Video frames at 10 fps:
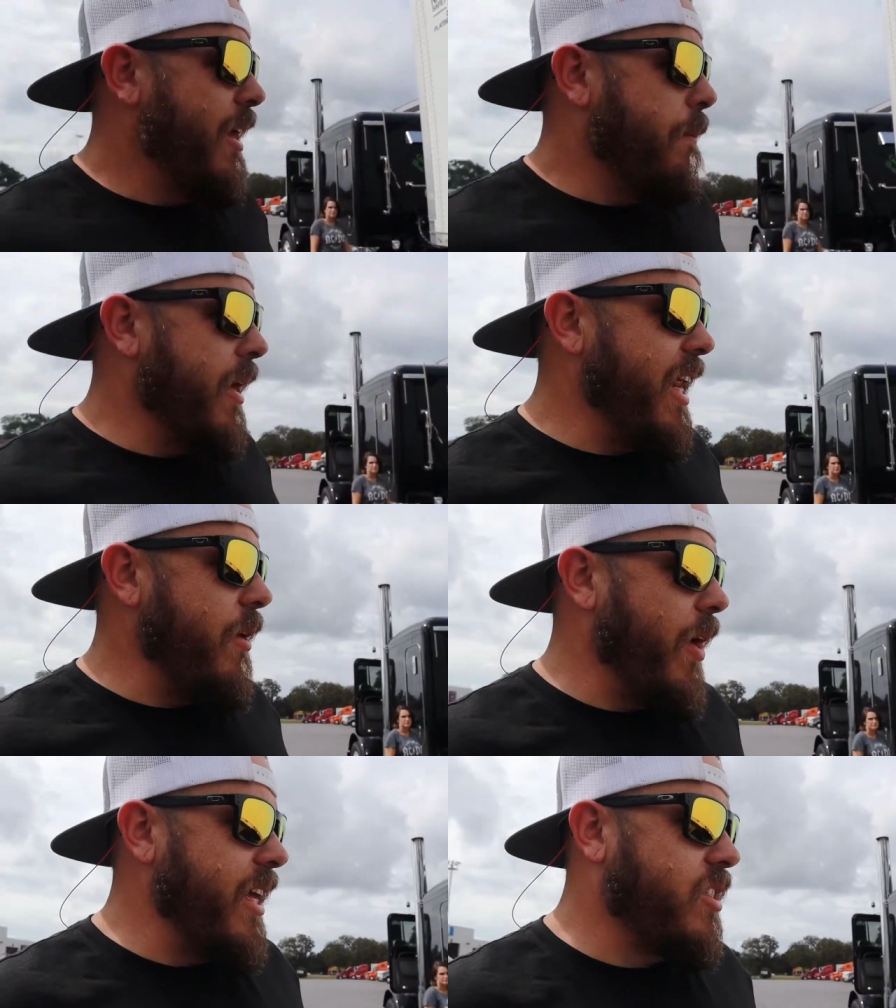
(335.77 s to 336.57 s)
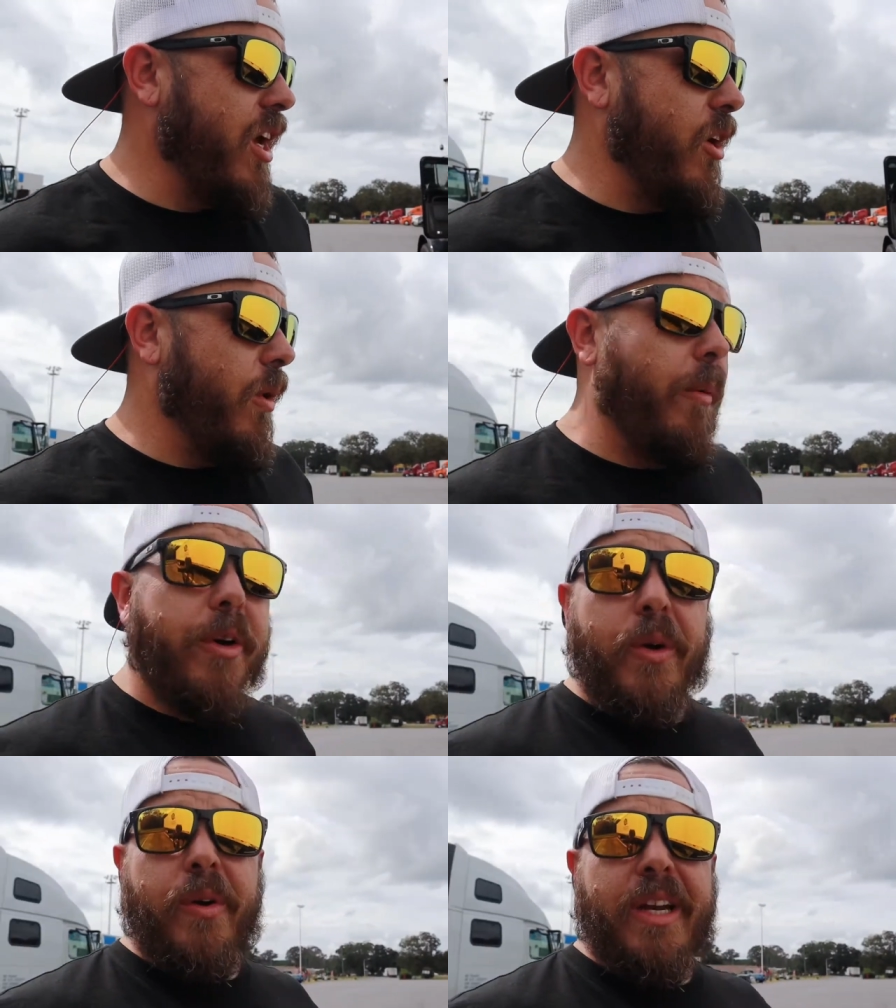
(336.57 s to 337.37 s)
But anyway, so what we're
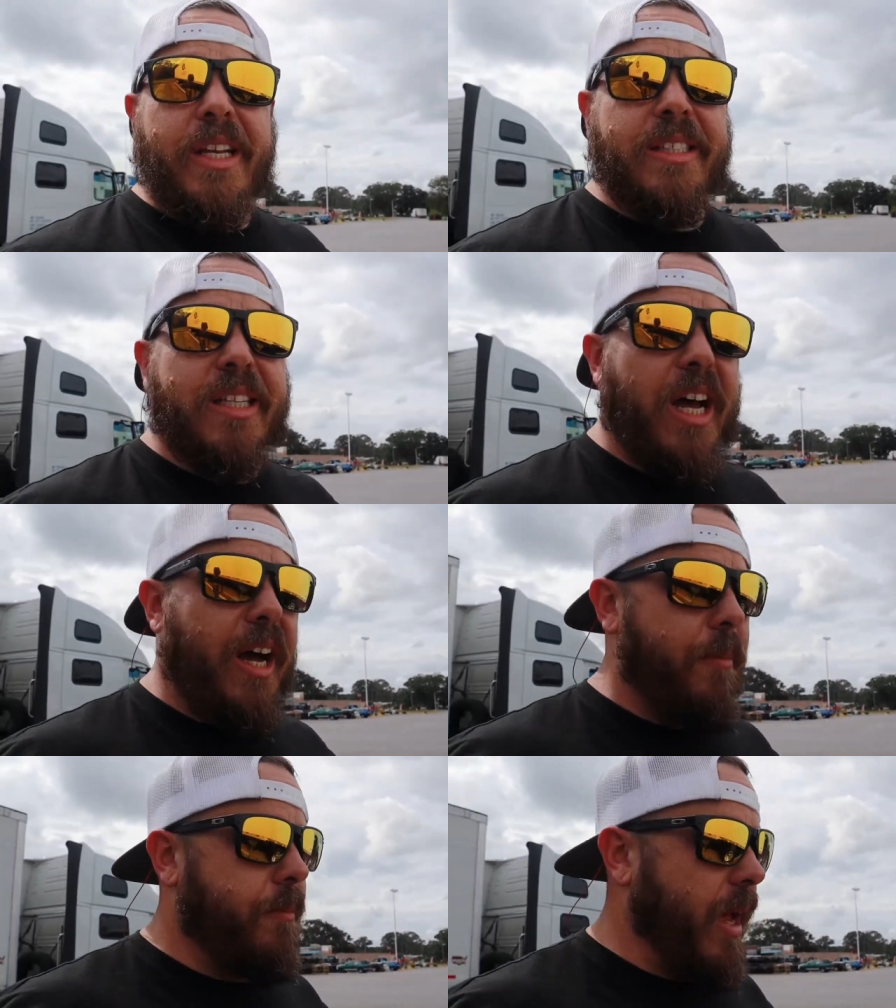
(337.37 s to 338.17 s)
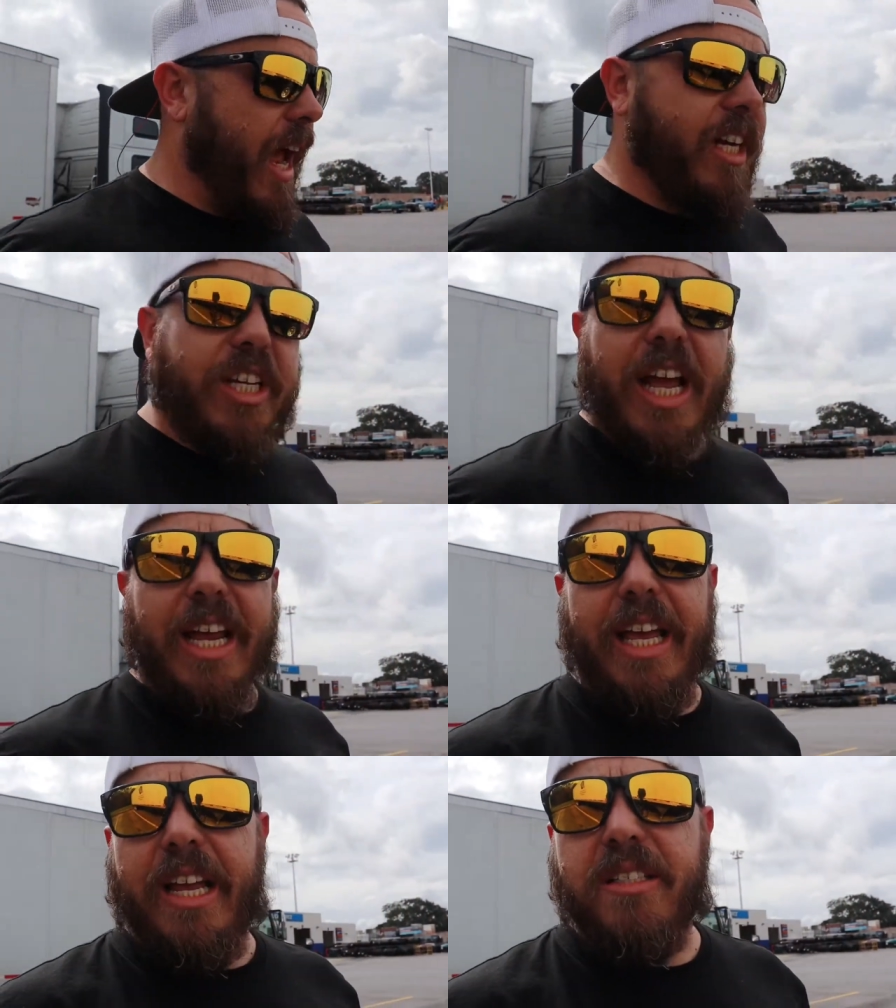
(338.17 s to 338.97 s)
doing is um, I actually got to
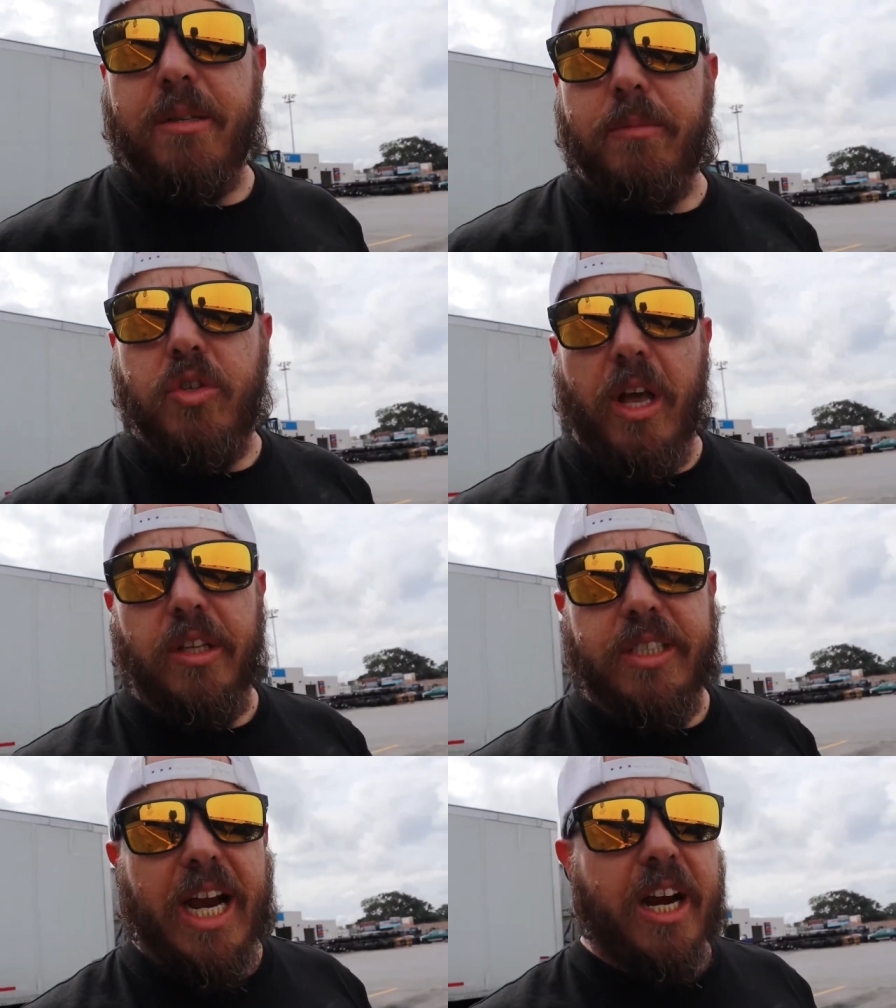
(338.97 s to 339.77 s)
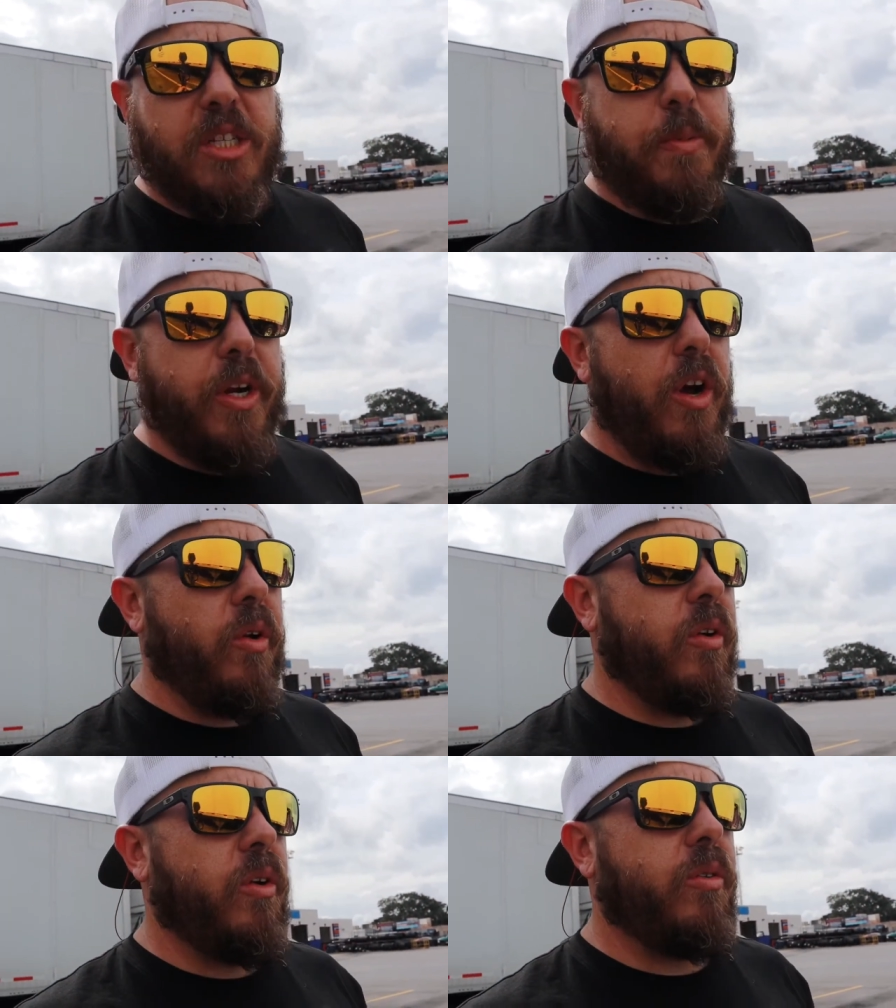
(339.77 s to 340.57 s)
get some trailer tires put
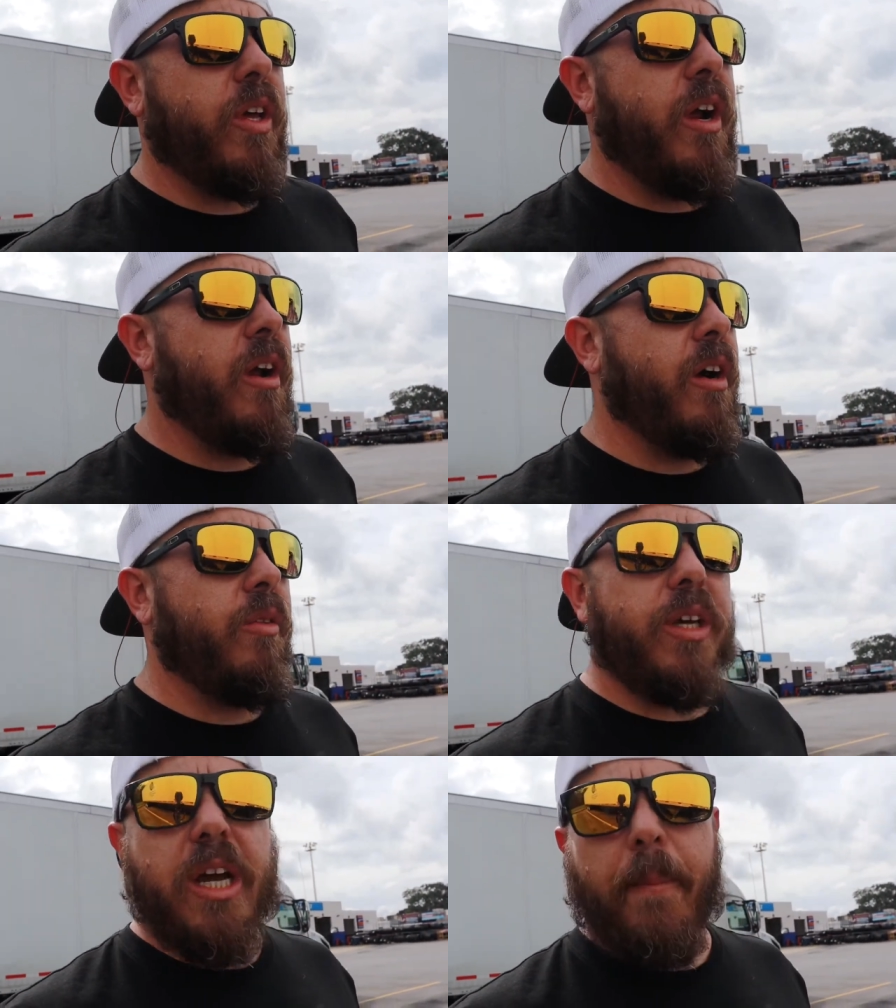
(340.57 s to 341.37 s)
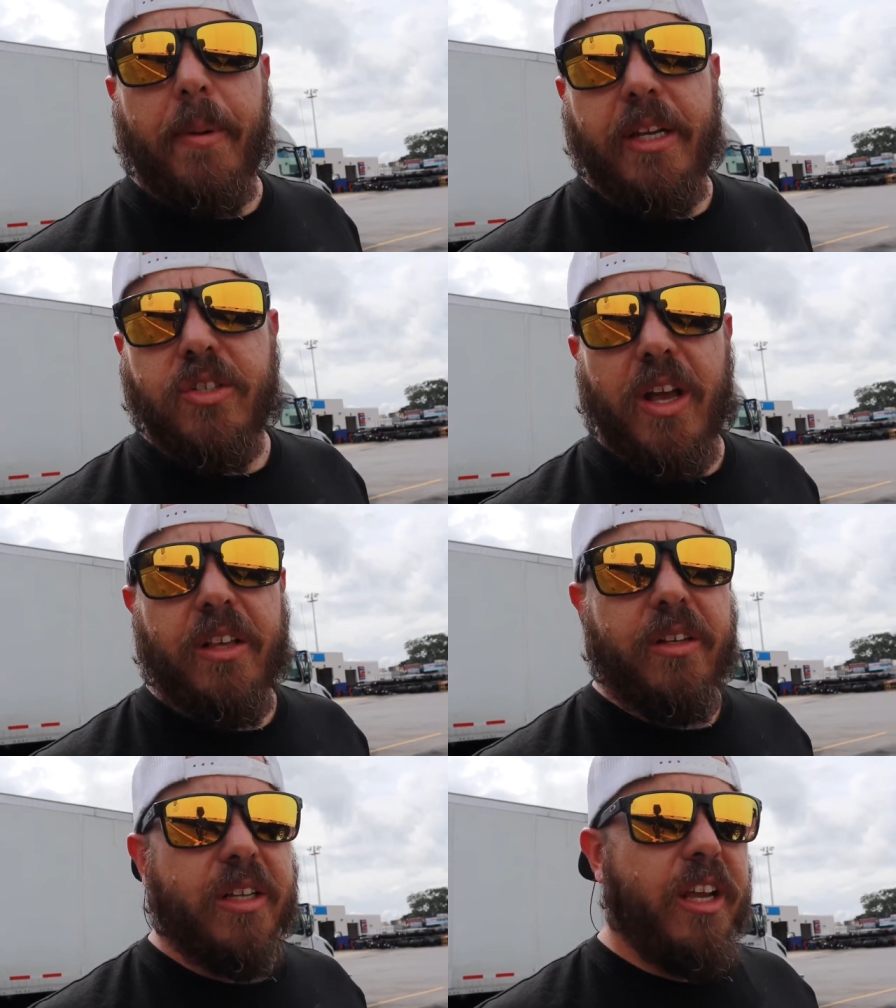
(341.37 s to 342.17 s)
on on there, on the company
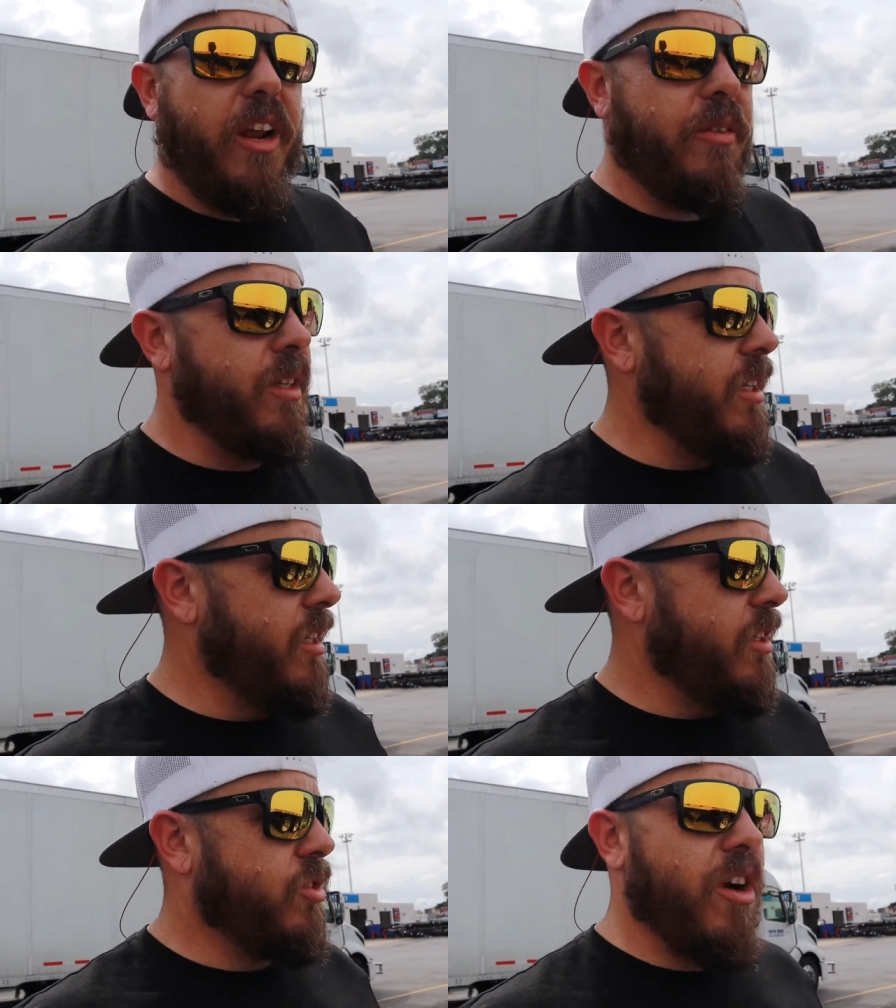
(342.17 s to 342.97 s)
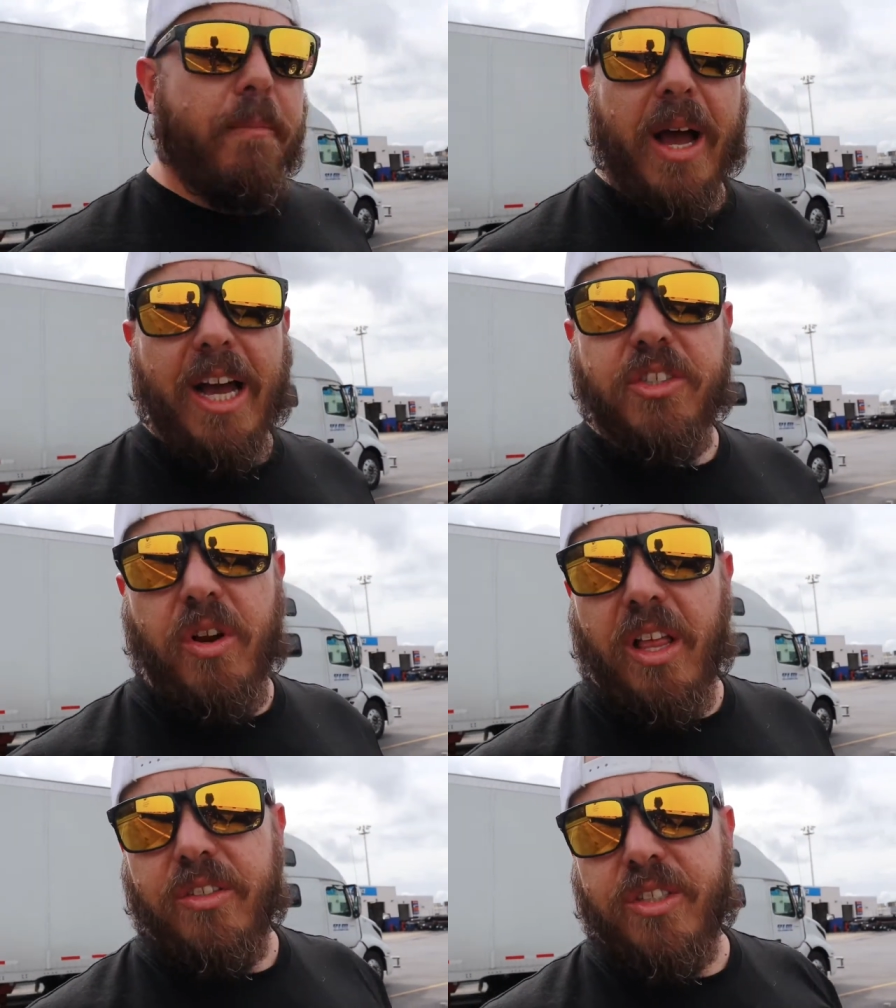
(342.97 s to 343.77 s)
trailer. You know, truck mine,
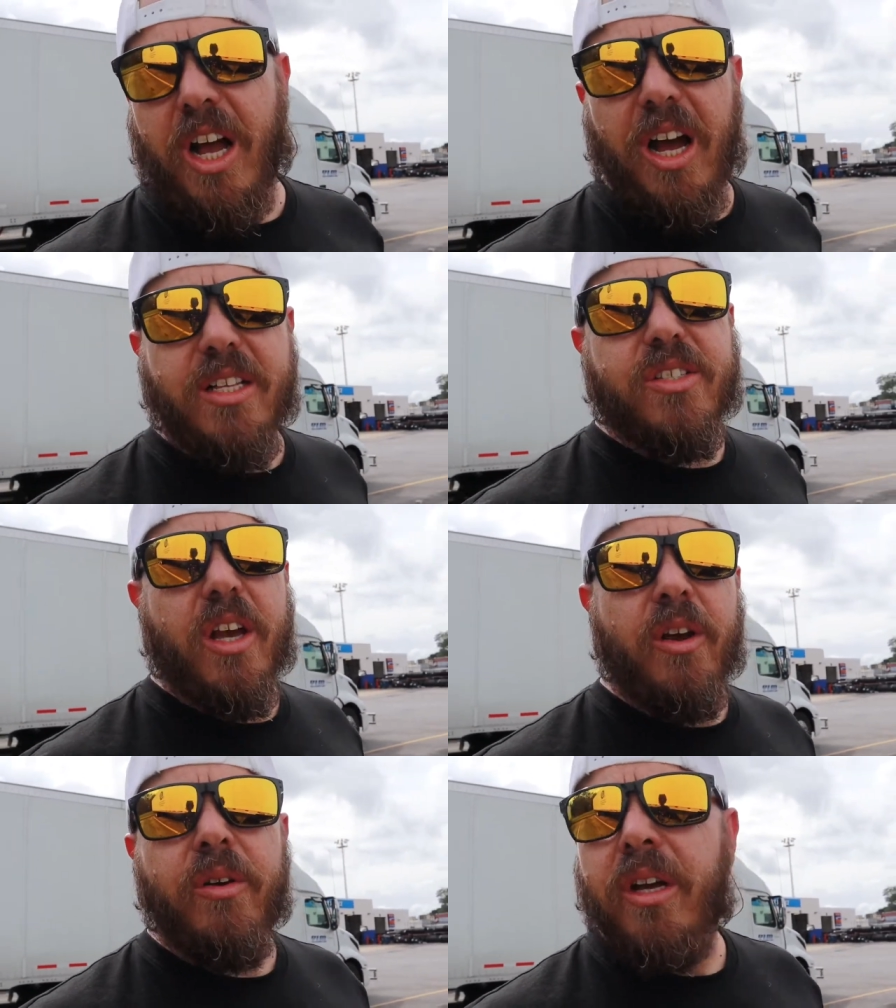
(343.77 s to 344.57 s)
trailer's not. So,